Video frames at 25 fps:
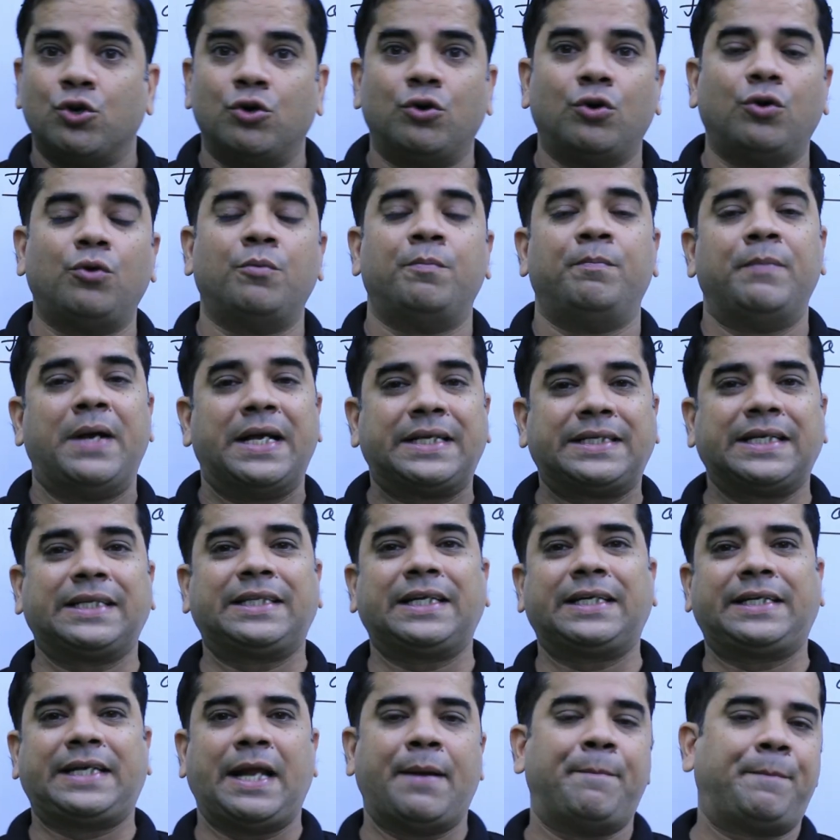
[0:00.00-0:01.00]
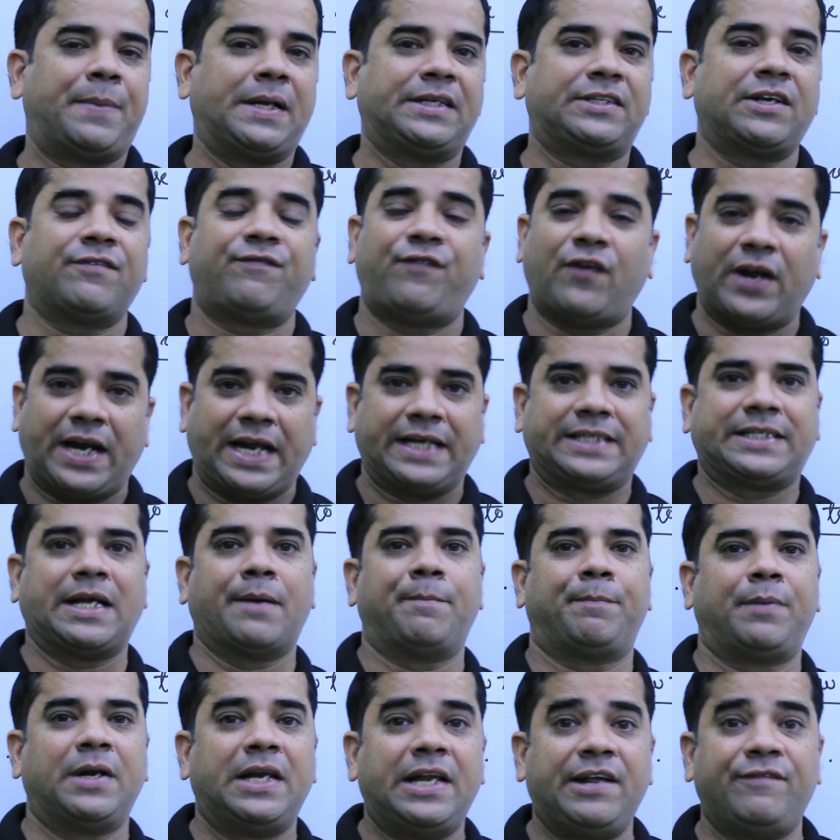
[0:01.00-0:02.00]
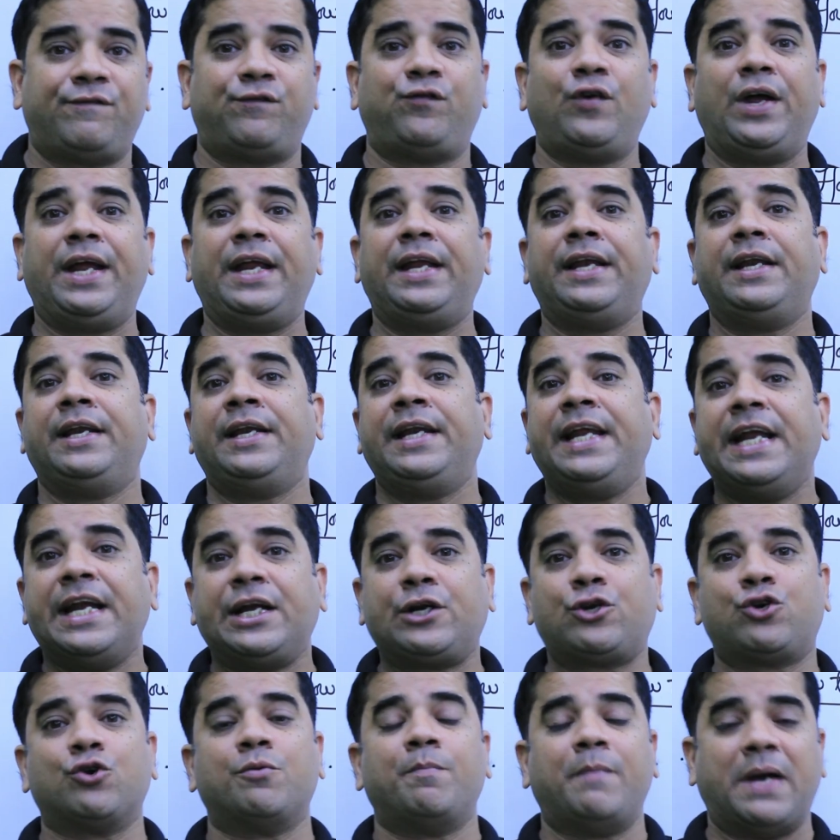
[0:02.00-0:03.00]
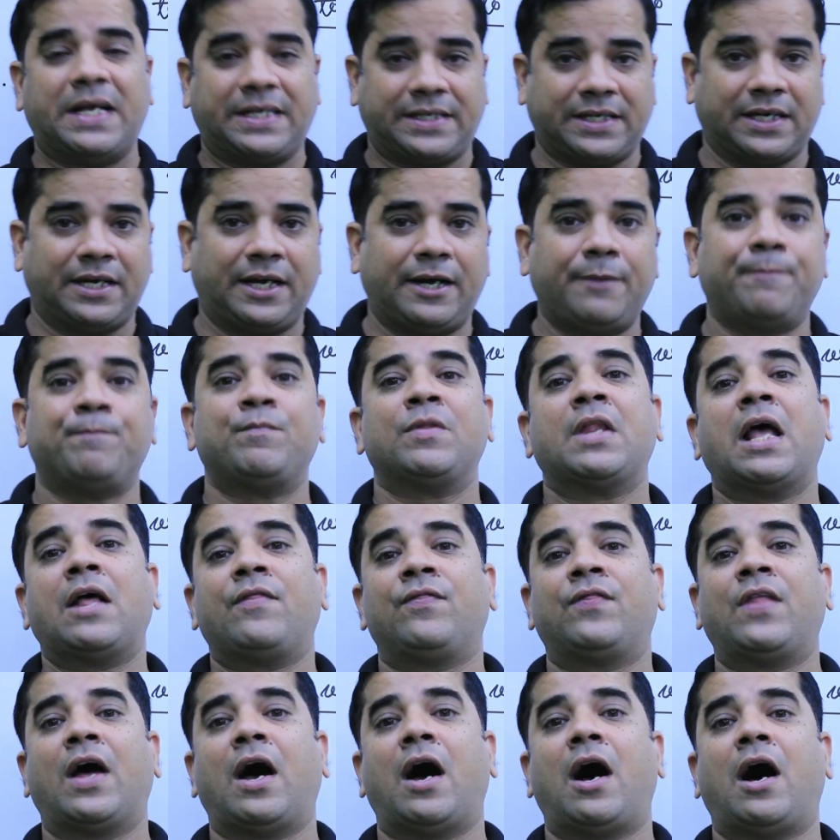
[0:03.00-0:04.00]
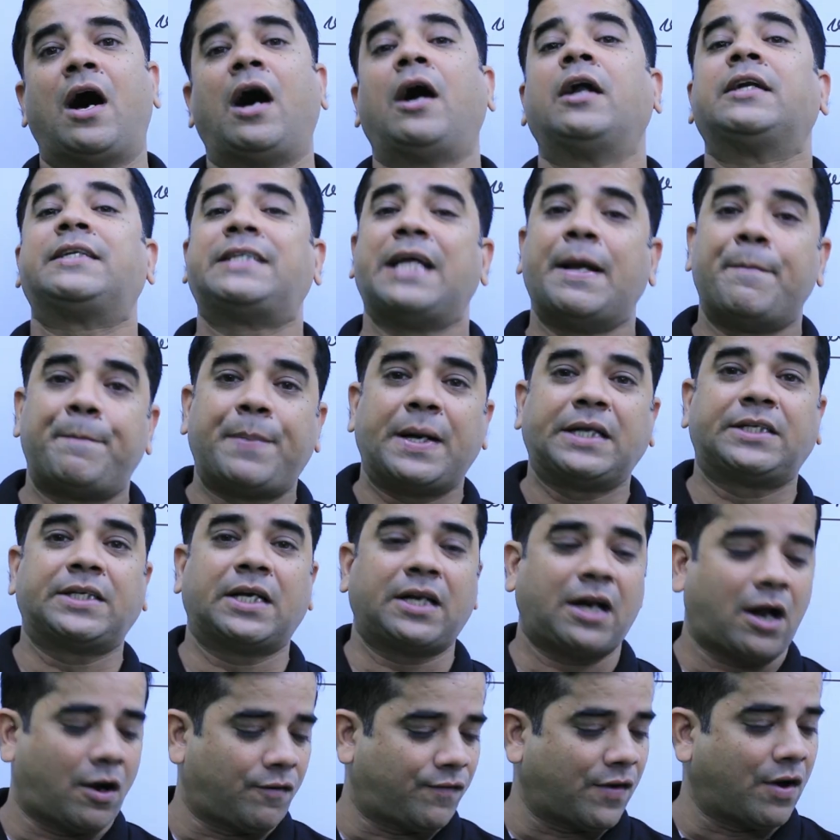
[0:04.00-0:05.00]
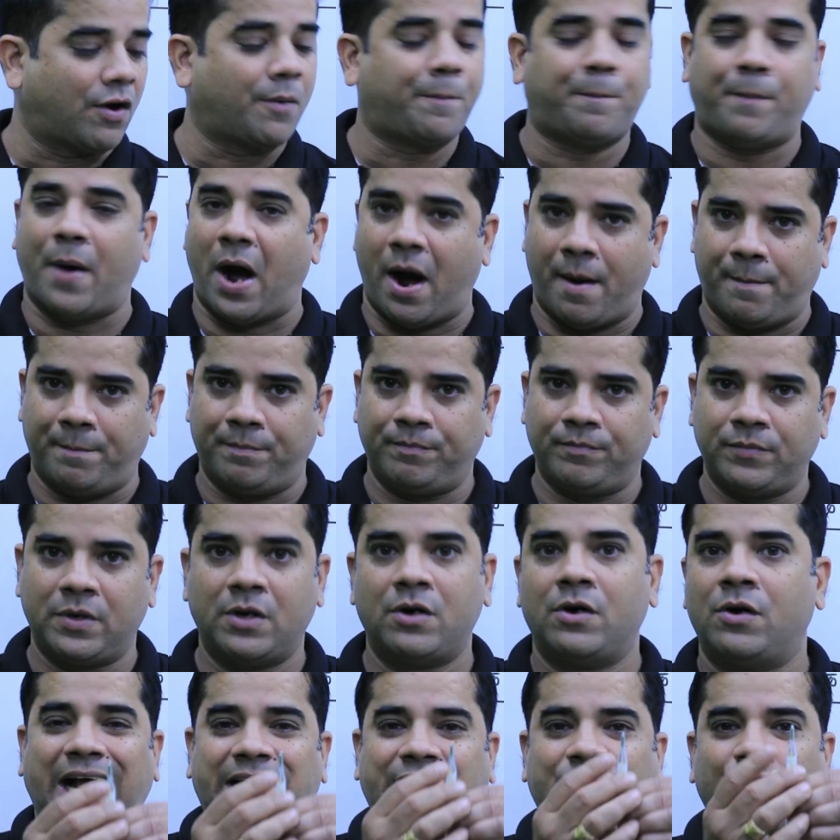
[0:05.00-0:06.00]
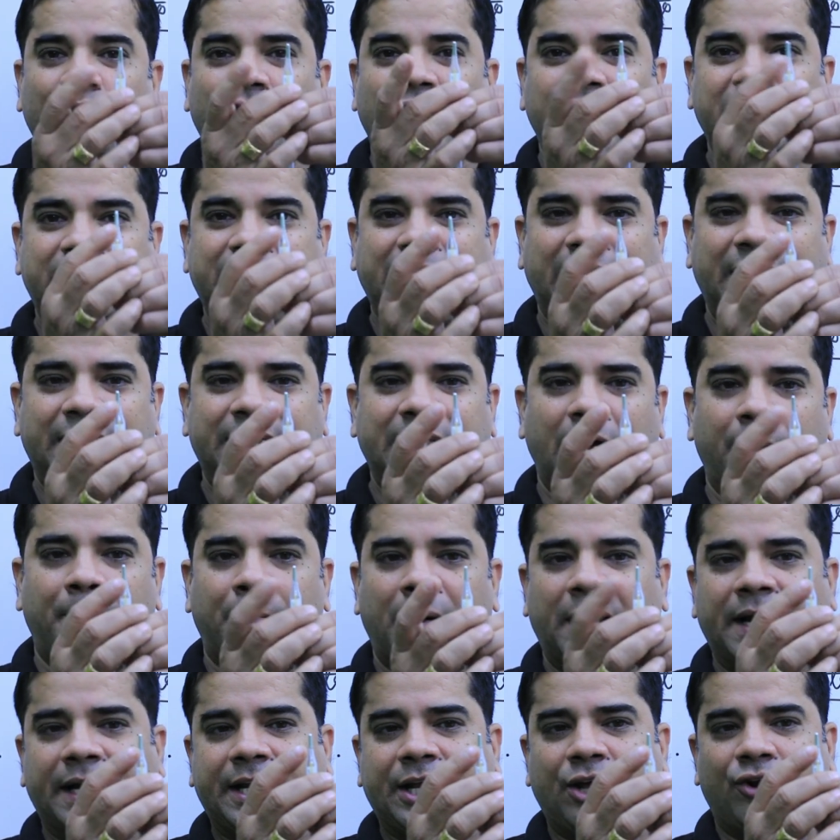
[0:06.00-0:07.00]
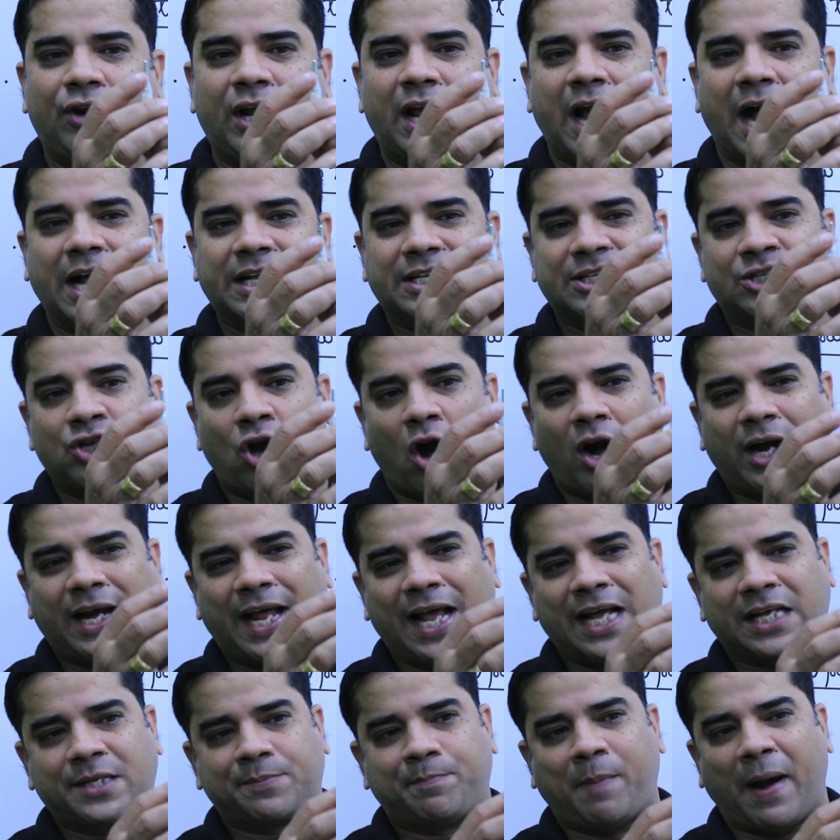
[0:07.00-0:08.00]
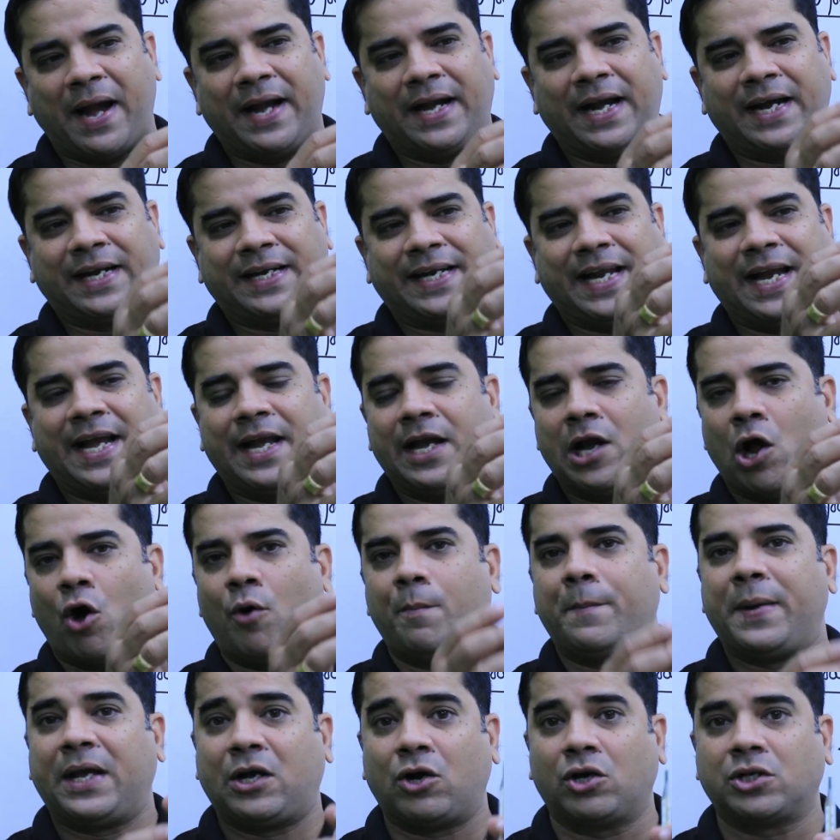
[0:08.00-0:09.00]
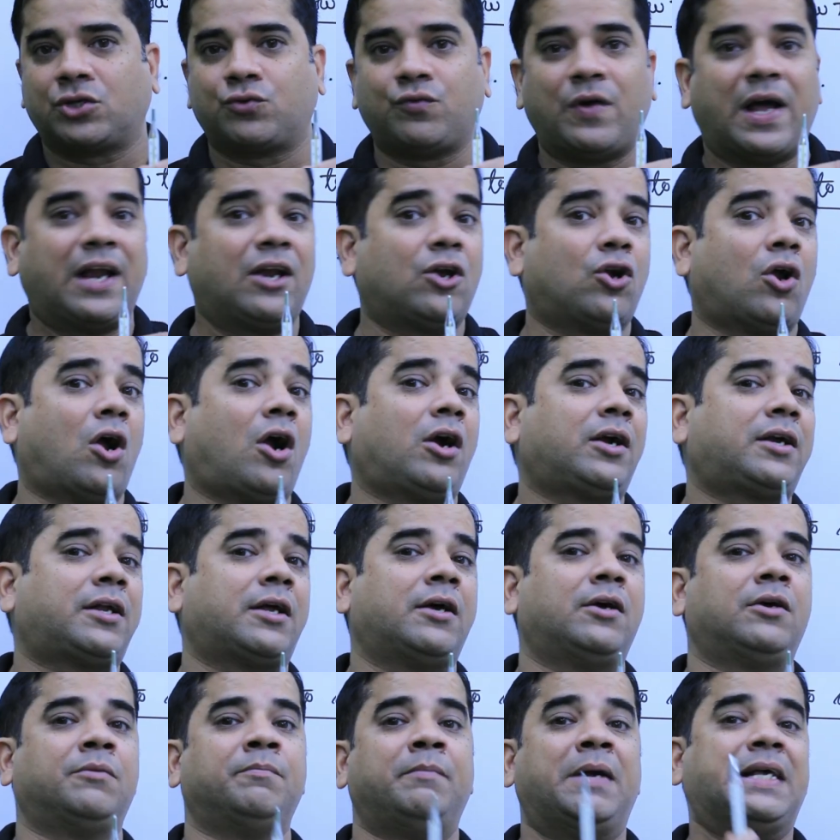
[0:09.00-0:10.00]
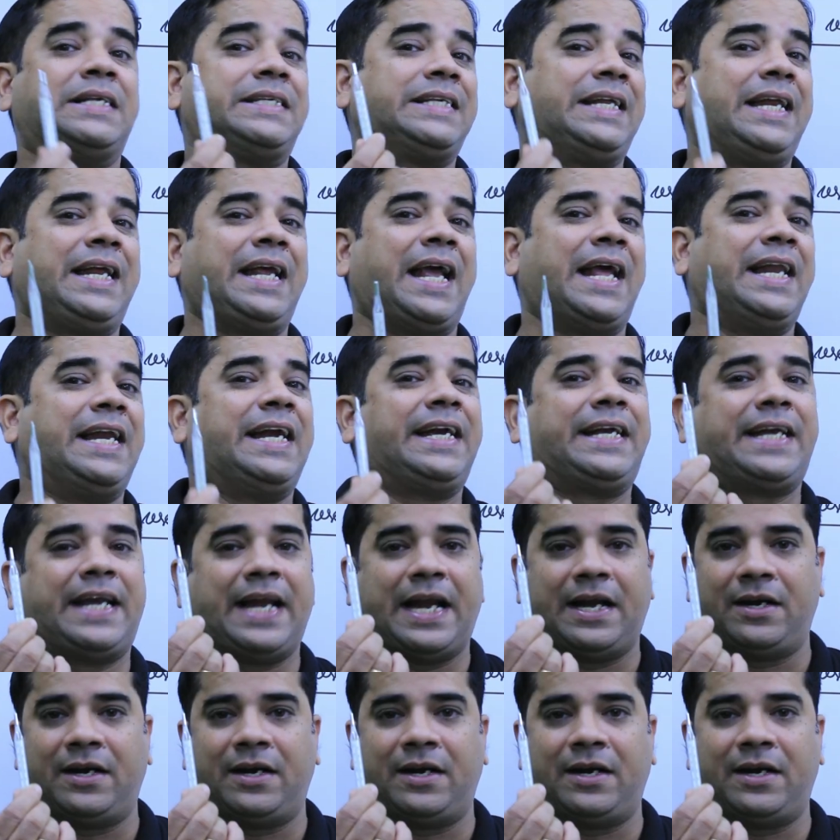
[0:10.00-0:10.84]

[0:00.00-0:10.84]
To measure the temperature, for example, if we need to measure the temperature of our palm, as you can see the mercury has not expanded till now because we are not measuring any